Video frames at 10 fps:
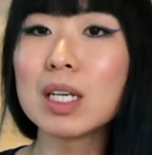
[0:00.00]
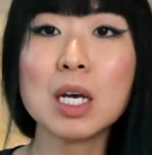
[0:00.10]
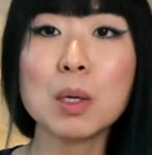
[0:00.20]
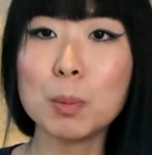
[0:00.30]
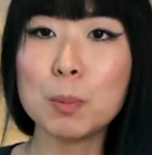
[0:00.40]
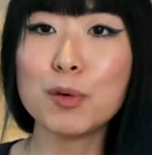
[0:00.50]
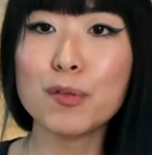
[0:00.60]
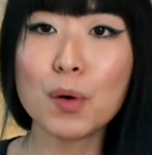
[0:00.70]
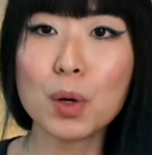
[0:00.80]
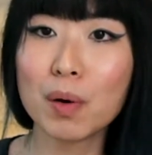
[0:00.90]
We
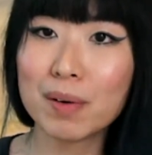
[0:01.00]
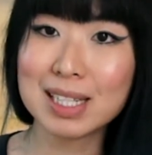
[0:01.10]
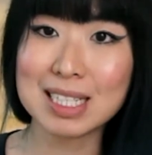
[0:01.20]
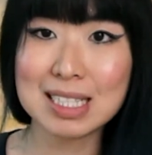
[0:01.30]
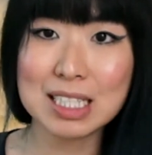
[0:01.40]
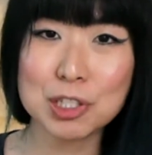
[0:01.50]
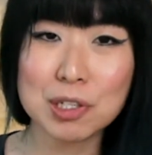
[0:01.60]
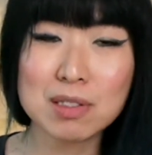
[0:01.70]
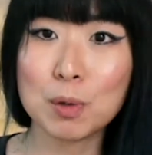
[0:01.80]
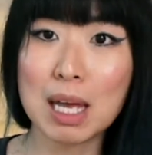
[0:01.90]
prefer quicker
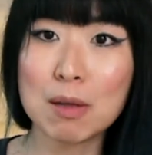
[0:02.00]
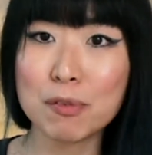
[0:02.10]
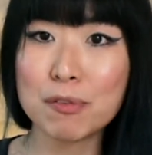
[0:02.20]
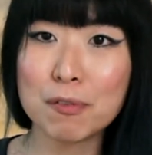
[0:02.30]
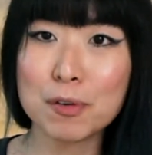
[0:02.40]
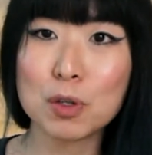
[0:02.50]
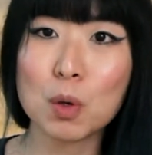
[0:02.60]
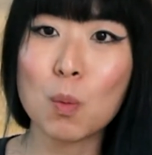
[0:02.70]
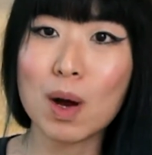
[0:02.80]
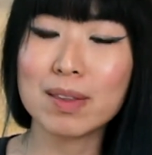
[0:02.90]
decisions and we favor the
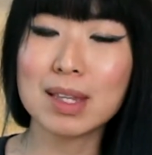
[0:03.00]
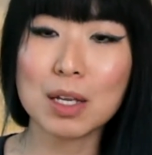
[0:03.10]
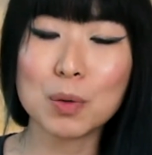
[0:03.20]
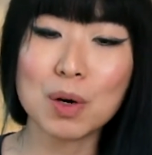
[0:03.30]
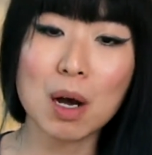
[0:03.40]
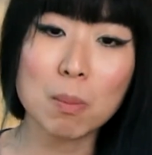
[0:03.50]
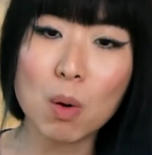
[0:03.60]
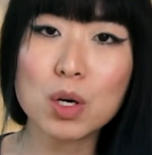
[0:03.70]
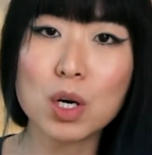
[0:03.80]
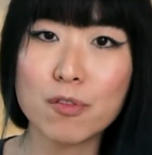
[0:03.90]
one that who are
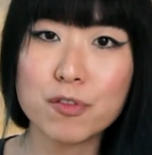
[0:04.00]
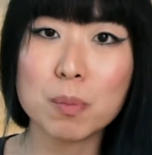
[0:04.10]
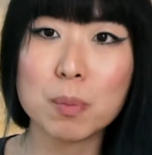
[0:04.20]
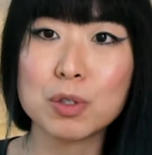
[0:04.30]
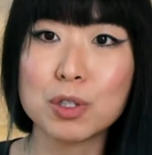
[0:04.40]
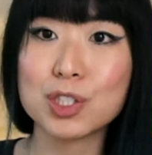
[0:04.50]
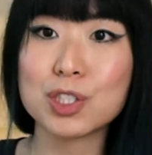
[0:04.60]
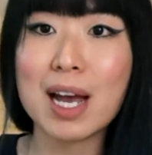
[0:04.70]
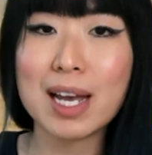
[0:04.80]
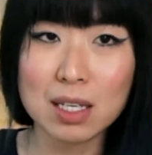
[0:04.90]
more comfortable to
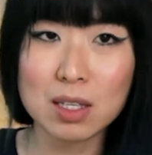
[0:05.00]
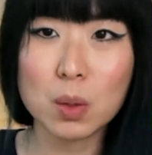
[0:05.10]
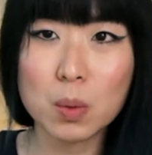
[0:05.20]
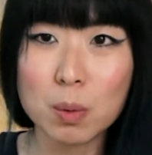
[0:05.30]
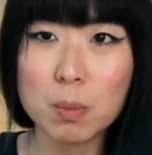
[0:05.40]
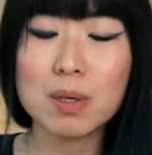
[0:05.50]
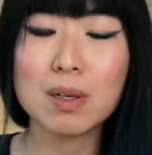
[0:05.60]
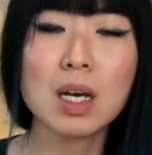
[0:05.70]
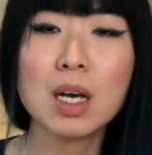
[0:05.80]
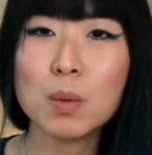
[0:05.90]
shine in the group.
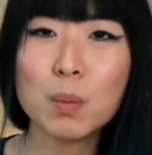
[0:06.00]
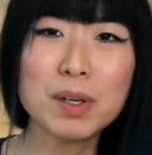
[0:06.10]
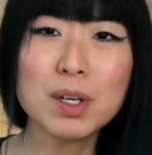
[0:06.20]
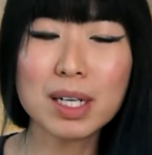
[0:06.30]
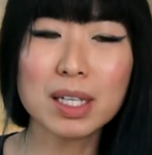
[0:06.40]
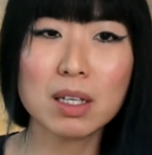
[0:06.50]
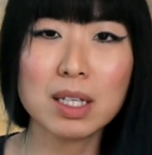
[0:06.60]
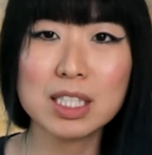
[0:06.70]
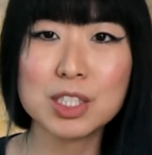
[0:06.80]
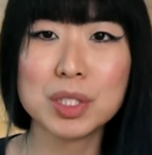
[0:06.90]
When we look at the
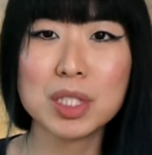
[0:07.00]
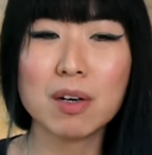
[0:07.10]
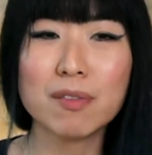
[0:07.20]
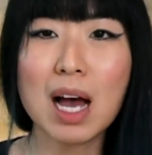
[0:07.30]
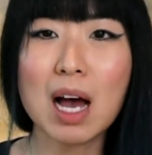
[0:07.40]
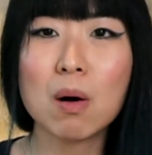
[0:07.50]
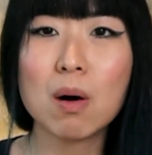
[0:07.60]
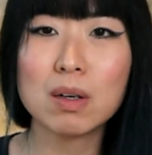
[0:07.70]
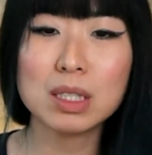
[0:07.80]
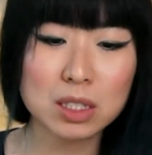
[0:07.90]
history of how
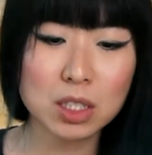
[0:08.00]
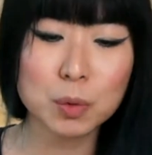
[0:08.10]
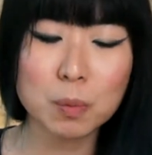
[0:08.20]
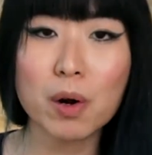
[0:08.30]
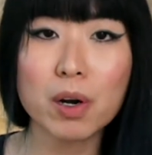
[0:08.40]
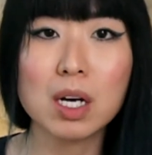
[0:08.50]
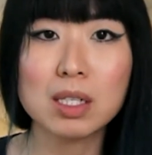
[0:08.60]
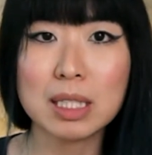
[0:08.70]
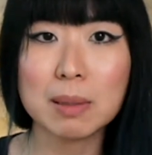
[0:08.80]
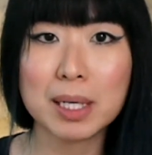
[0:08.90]
all this group work
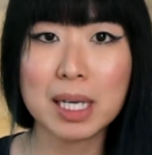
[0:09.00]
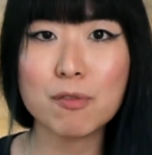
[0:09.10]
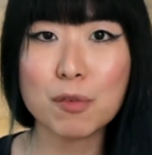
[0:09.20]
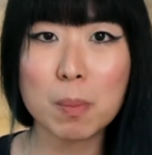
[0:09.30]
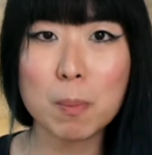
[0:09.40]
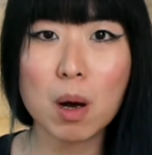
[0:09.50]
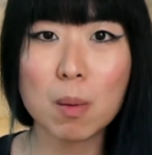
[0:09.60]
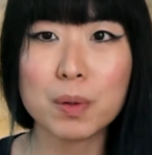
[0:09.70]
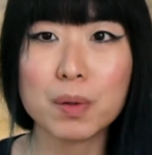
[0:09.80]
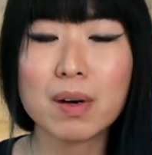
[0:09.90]
concept became very
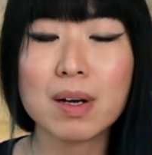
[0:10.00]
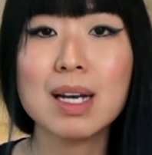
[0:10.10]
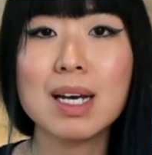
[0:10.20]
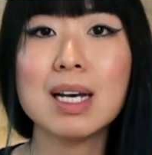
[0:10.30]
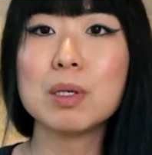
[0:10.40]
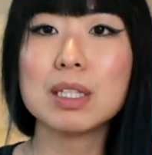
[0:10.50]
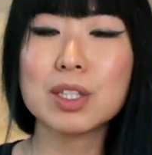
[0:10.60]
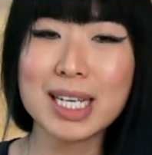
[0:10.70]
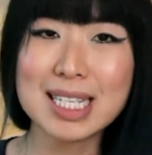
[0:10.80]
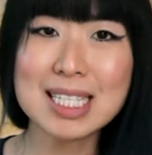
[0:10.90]
popular,
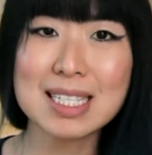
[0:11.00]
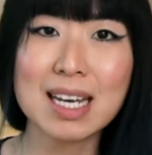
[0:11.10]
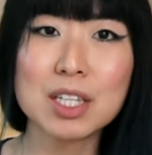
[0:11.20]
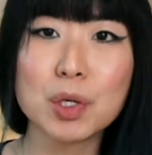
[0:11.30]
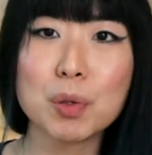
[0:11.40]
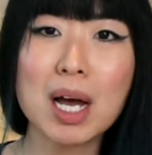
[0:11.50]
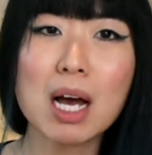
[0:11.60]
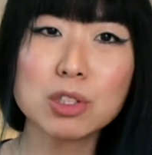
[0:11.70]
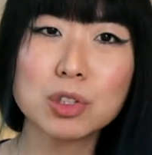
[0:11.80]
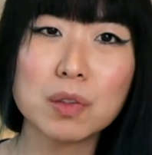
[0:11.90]
the internet, the
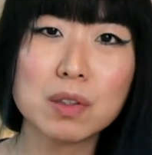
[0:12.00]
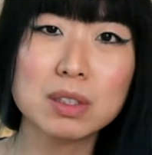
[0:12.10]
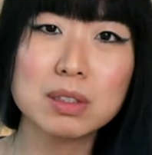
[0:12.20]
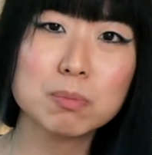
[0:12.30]
crowdsourced